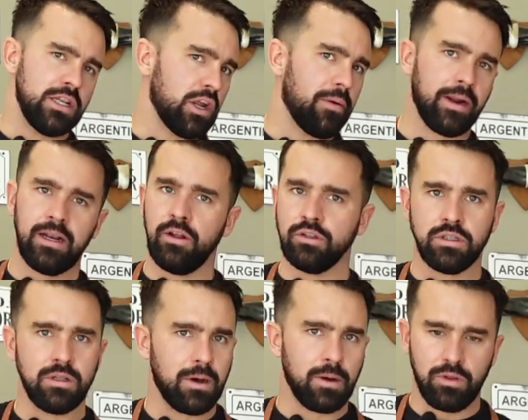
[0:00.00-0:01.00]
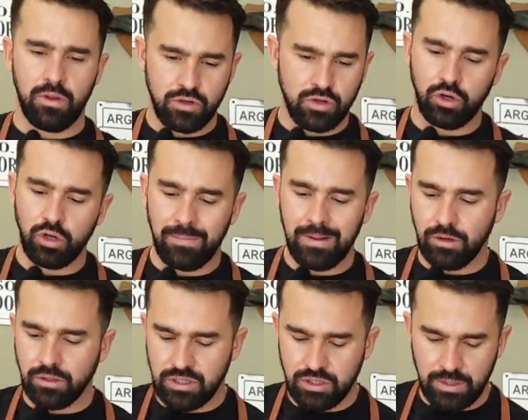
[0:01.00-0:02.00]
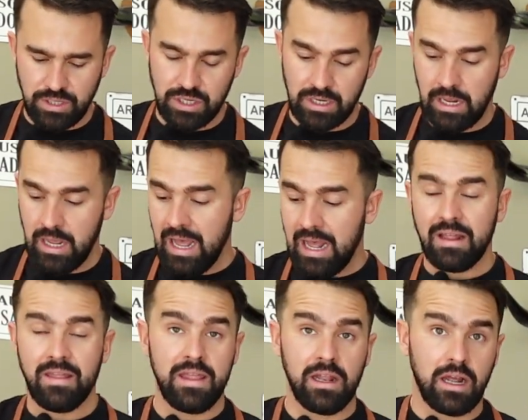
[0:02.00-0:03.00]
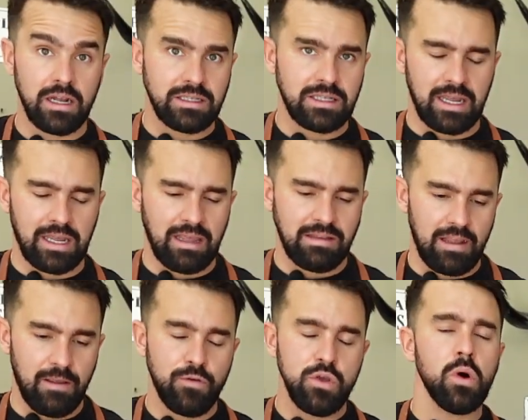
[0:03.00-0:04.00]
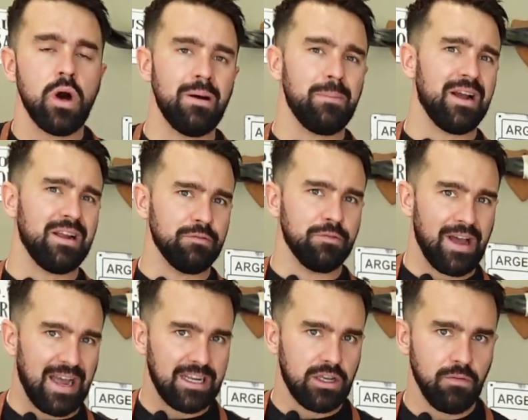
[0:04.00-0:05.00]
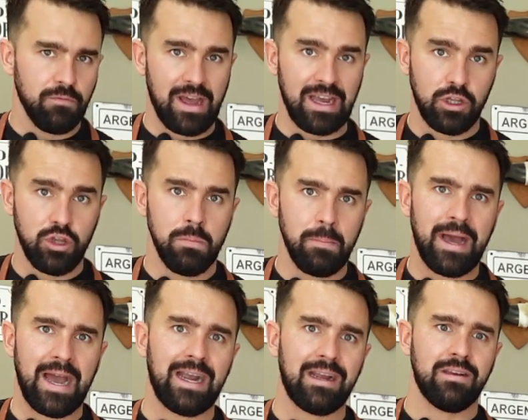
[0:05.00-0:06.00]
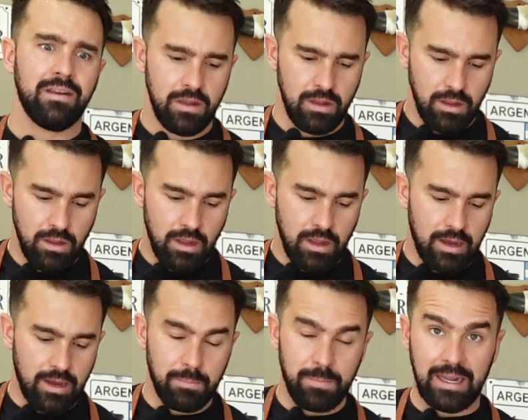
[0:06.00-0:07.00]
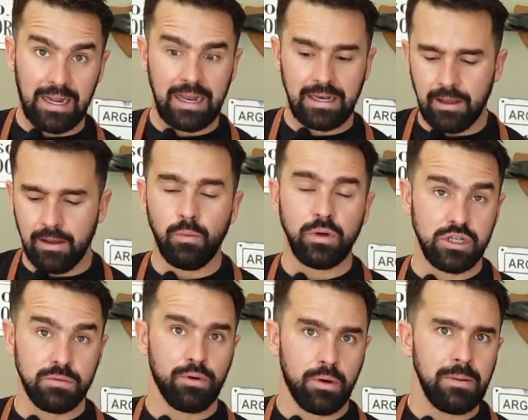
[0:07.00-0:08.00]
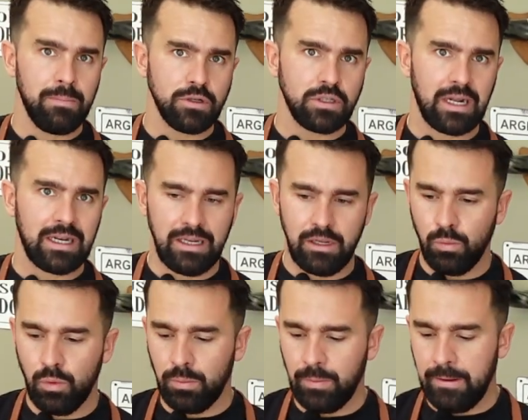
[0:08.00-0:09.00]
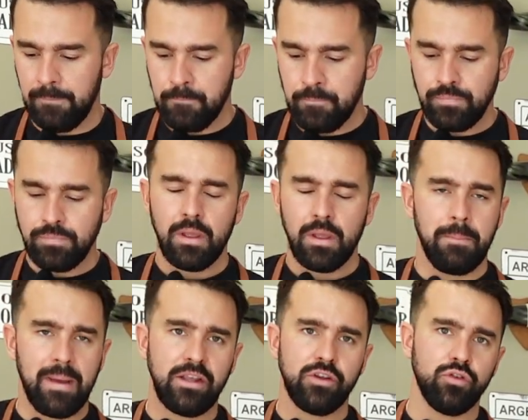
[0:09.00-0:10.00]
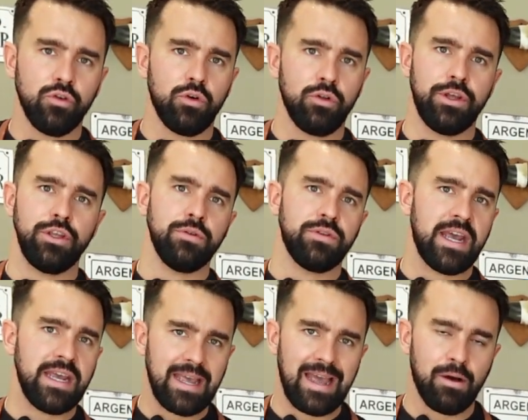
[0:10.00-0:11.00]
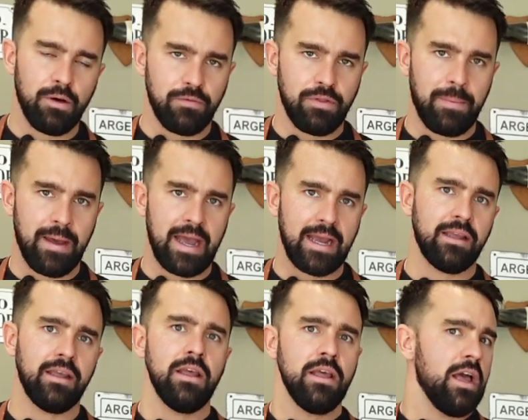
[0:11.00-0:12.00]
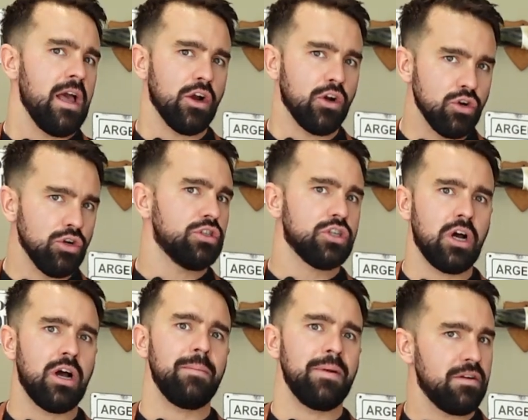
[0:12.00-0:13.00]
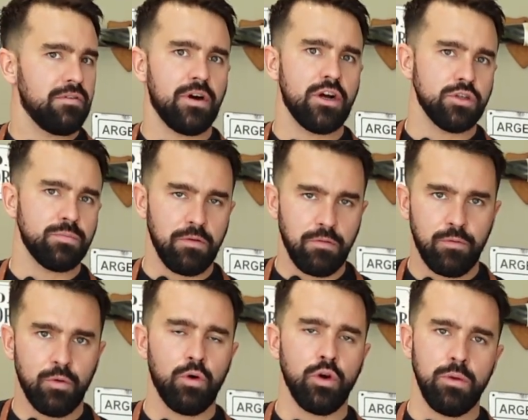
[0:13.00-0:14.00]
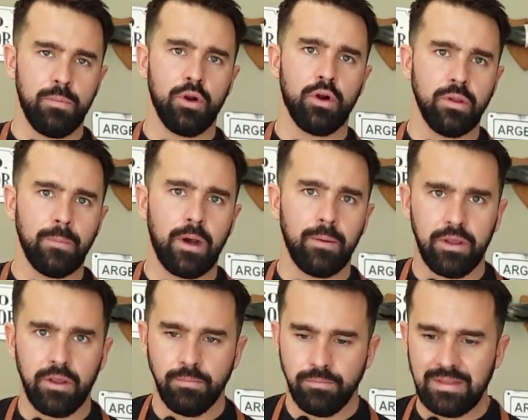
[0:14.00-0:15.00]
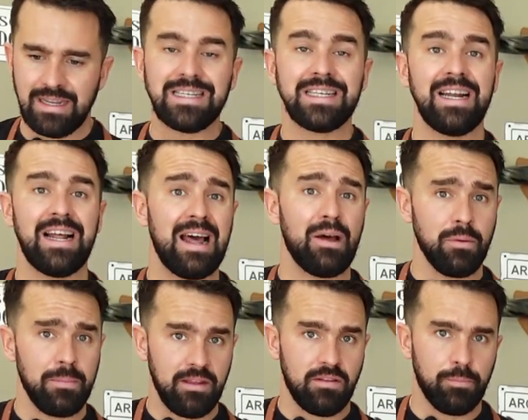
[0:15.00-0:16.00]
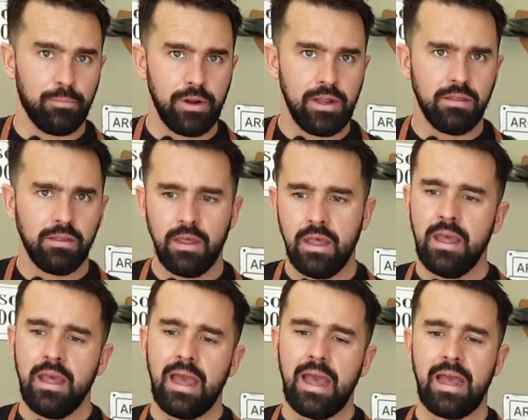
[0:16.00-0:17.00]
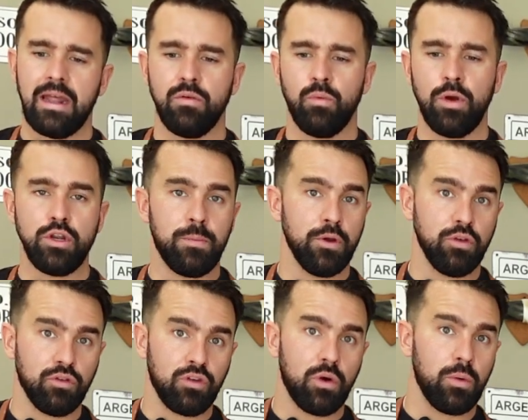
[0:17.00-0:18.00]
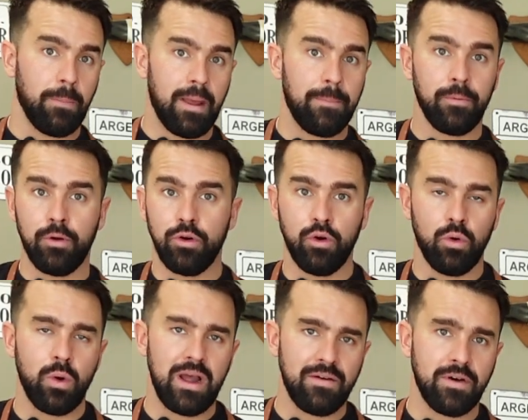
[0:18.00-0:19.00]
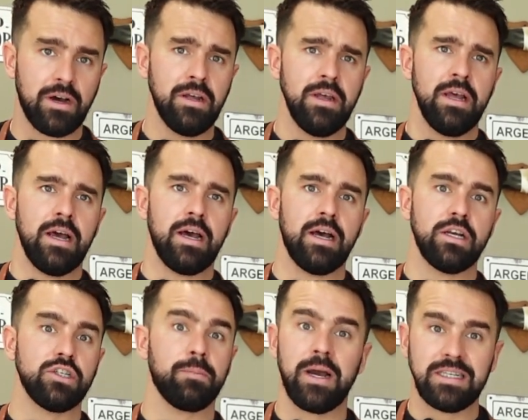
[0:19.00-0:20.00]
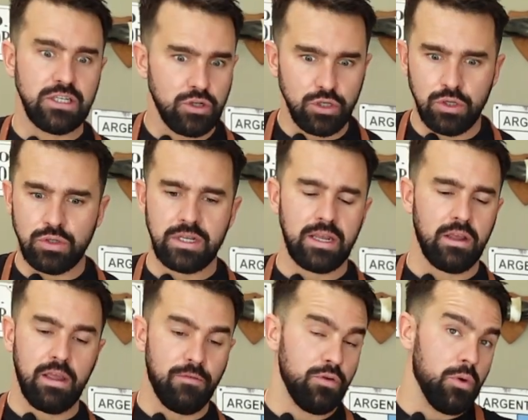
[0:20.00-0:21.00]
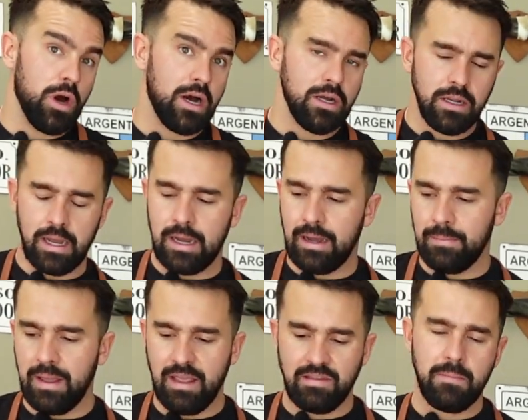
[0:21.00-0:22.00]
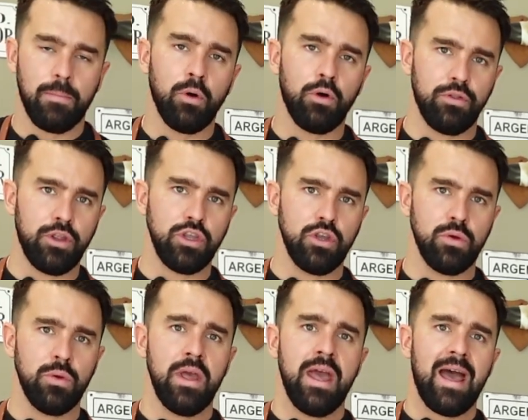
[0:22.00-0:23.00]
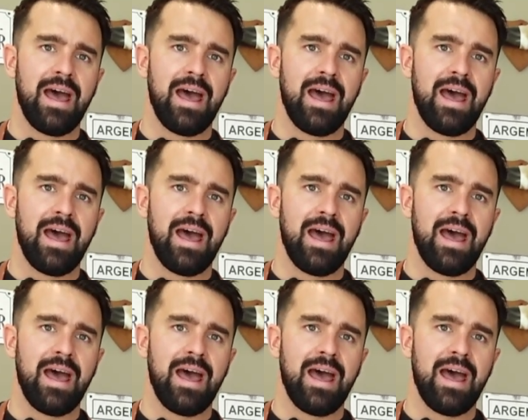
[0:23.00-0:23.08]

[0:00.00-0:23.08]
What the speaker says: and directly onto the barbecue. It's not going to be a good situation. And then the last thing is, if you are buying vacuum packed picanha, which is probably most likely you will be, make sure that you take it out of the pack a good time in advance before you put it on the barbecue. This is going to allow the meat to breathe. And when you put your salt and pepper on, or whatever spices you're using, if you are, it's important that you